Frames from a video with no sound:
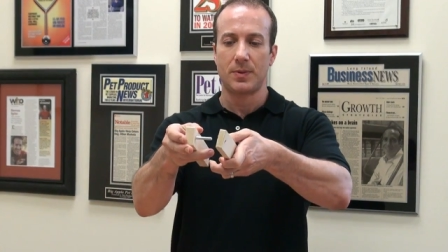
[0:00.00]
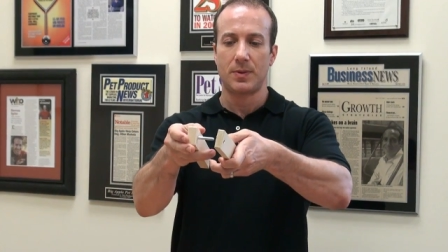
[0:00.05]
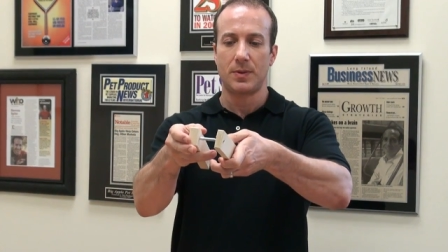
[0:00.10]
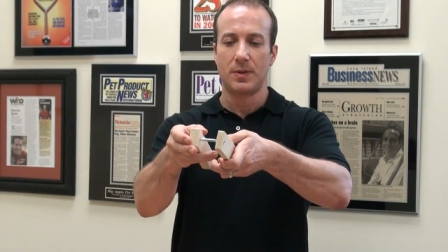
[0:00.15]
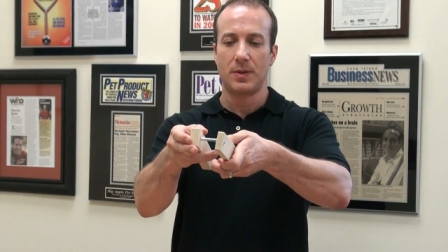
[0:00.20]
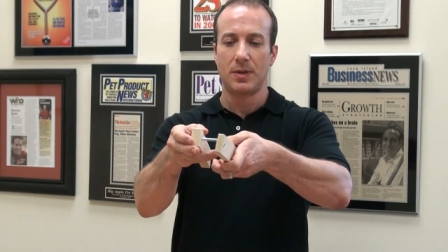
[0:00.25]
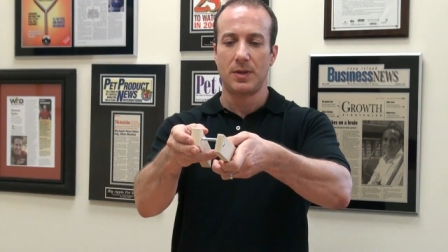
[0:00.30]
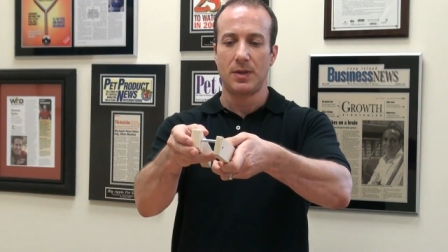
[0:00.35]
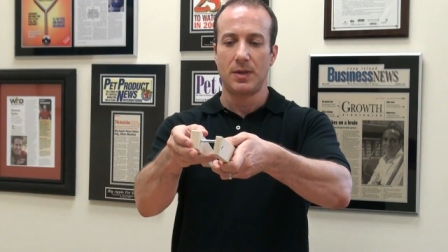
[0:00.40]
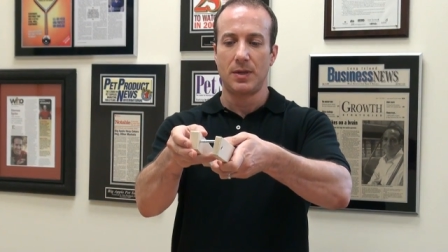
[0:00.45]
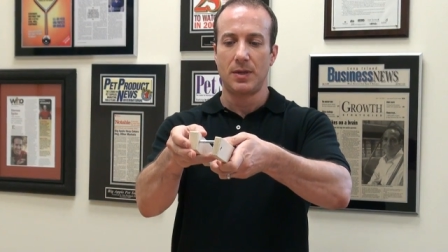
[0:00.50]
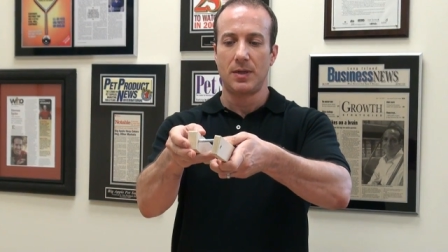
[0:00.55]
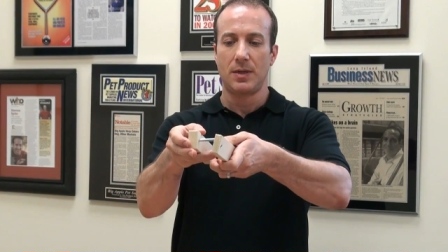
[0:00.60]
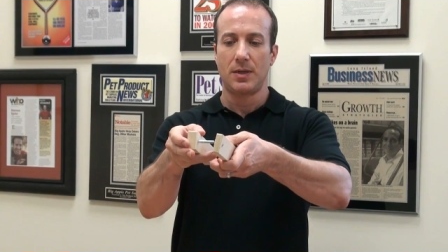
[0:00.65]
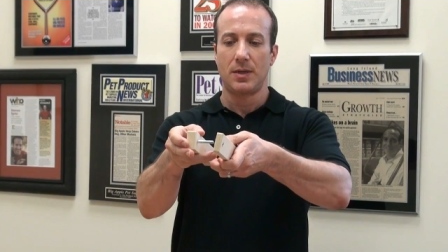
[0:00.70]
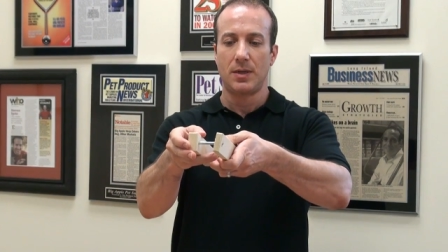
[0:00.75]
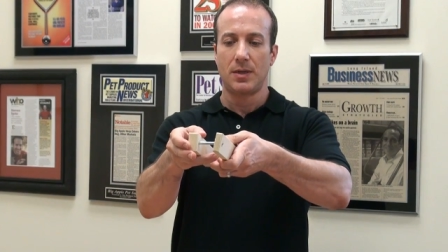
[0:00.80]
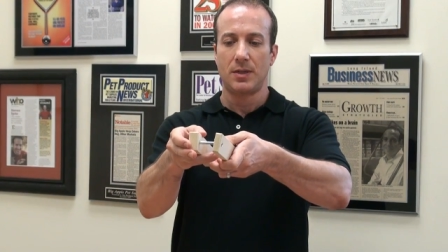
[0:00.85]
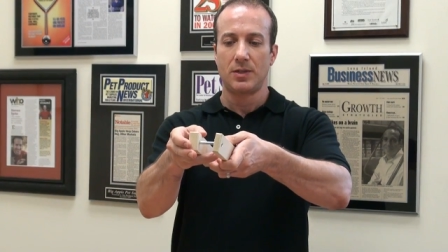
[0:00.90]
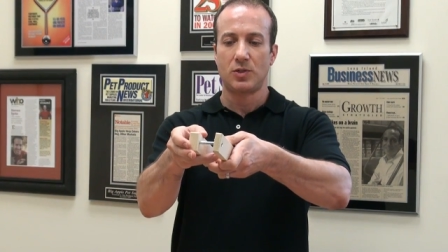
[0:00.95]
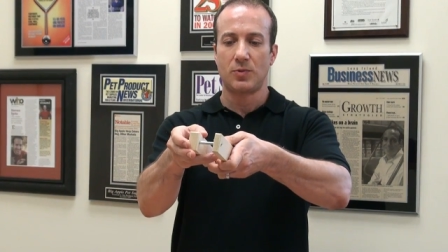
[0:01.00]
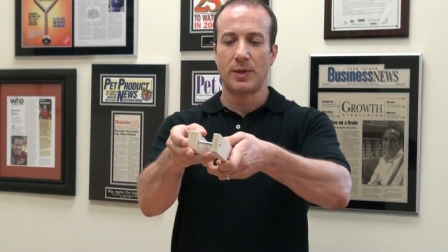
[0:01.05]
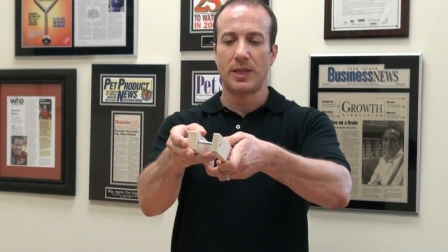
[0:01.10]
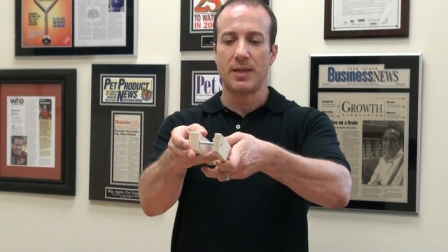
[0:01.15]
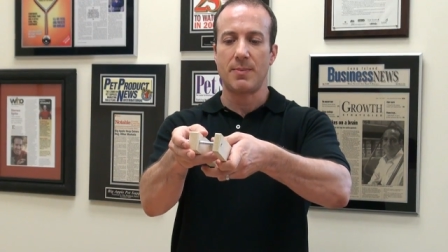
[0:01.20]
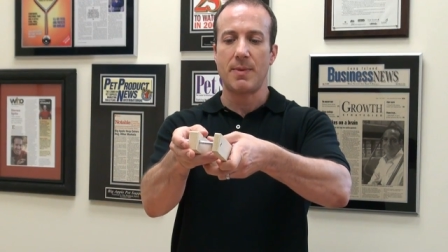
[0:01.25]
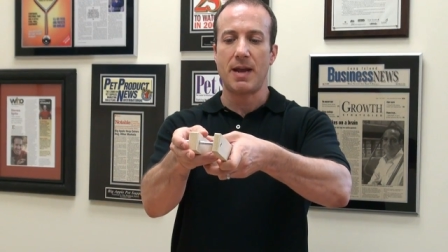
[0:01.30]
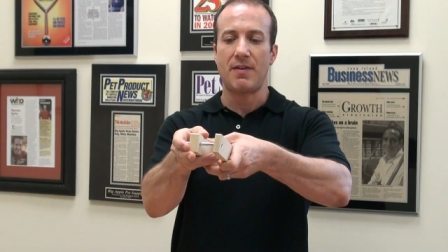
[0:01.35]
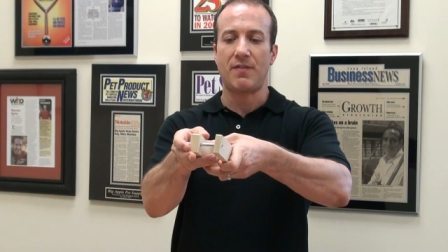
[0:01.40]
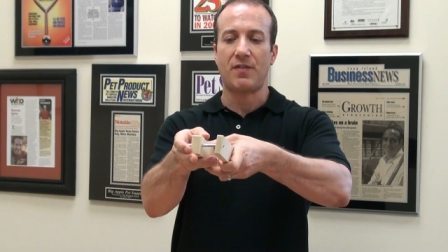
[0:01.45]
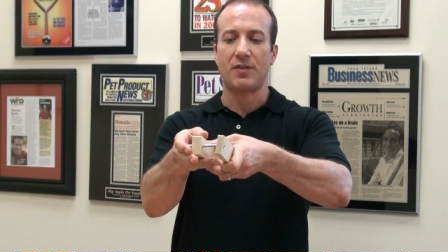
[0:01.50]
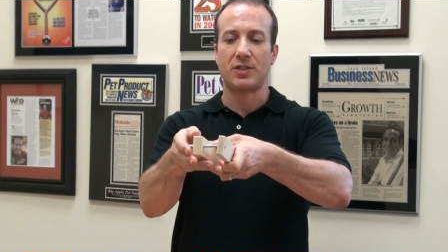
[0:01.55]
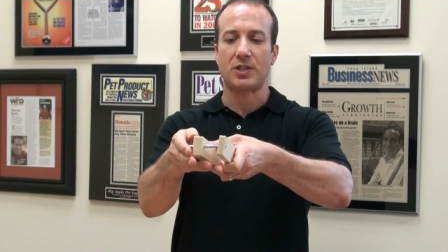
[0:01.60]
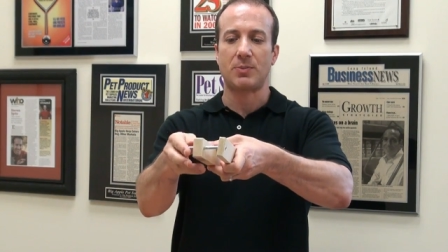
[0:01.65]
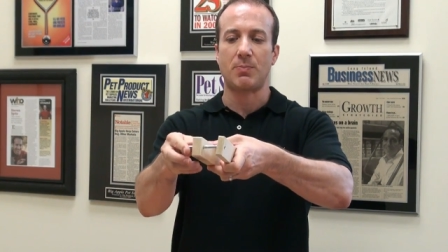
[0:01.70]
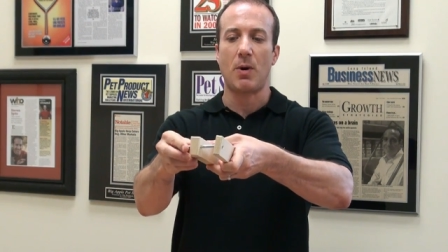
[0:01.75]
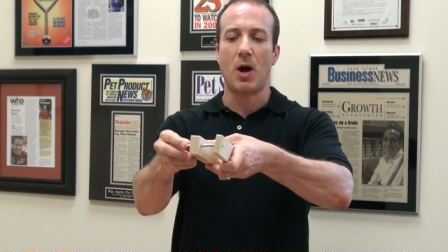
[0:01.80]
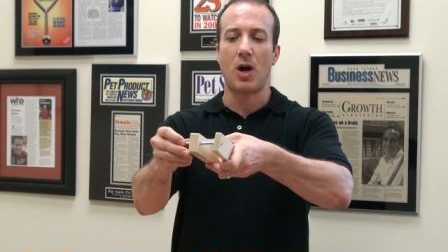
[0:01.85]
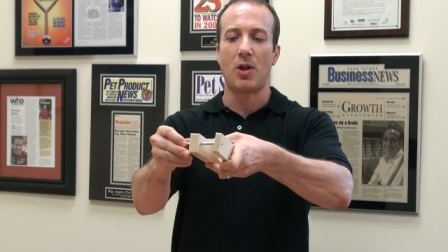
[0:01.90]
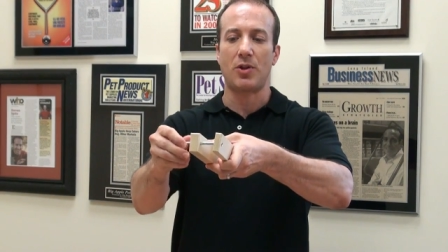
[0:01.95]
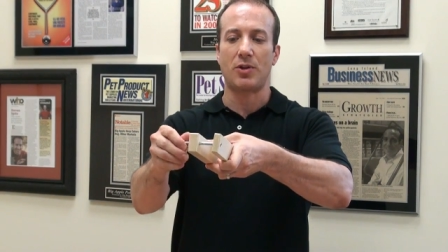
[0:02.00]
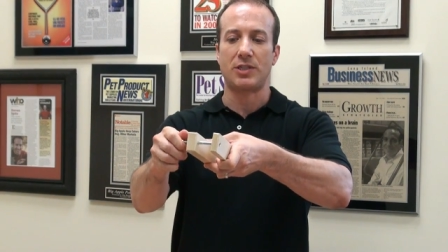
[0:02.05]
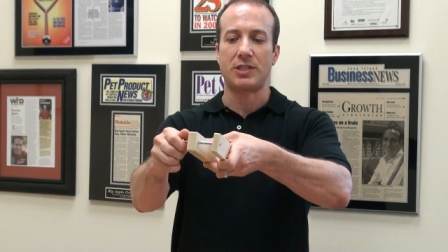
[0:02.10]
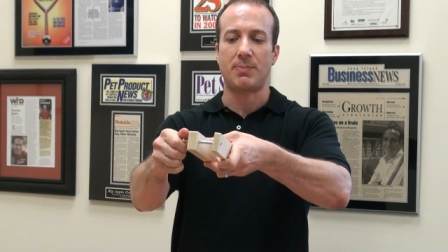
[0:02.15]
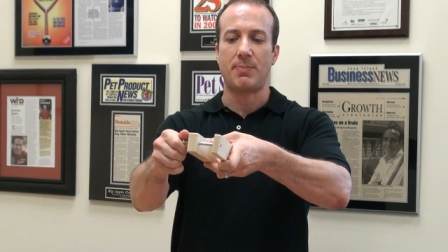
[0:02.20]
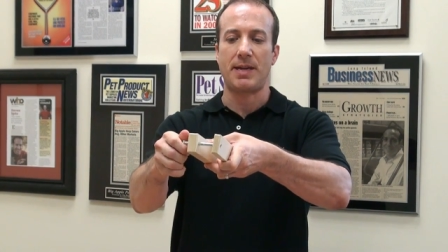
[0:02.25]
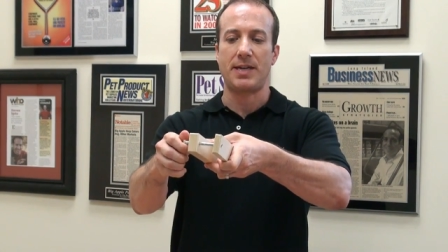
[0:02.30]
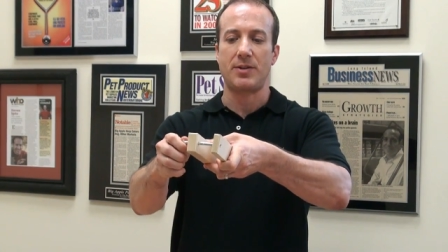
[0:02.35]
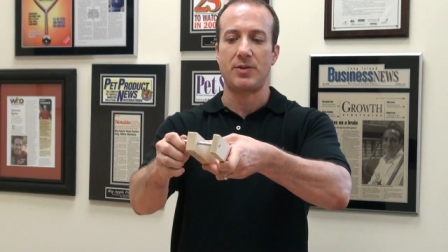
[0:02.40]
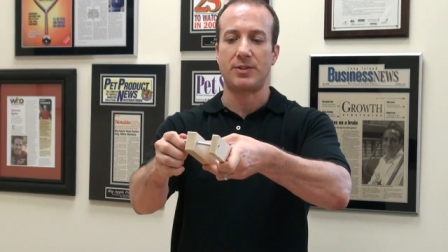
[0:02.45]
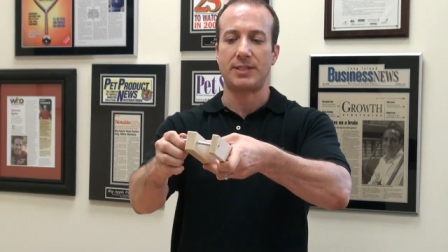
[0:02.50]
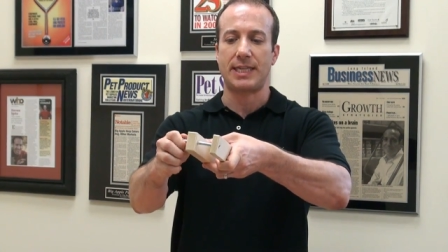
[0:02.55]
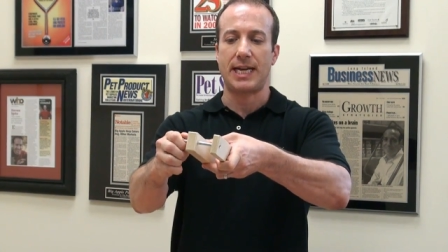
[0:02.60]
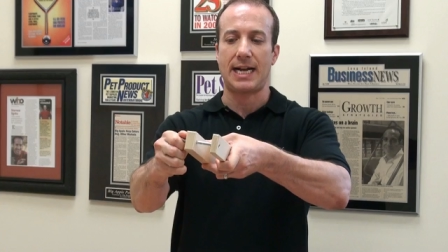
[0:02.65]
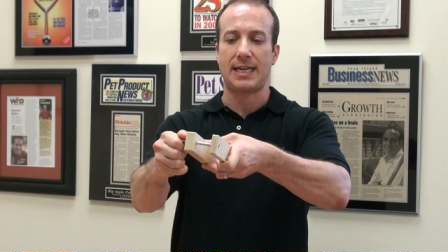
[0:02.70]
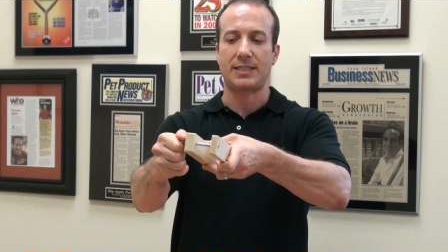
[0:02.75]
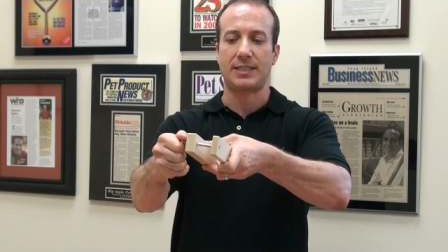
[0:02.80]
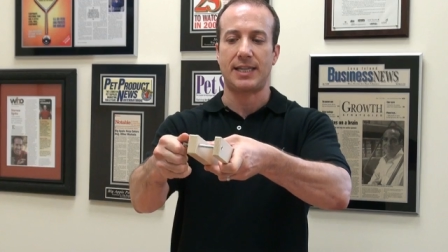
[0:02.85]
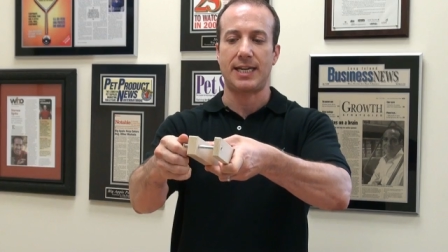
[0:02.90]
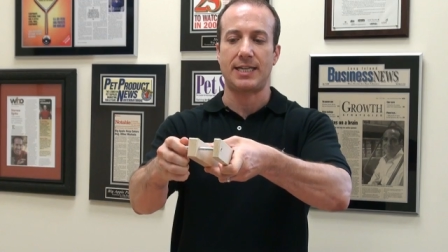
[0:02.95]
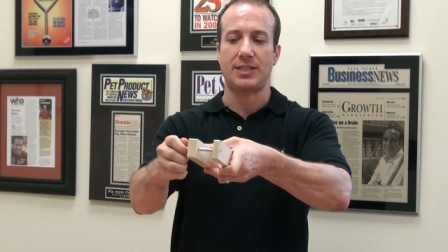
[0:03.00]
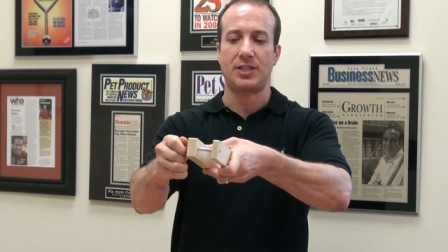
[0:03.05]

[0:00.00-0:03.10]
It's really meant for smaller spindles, actually.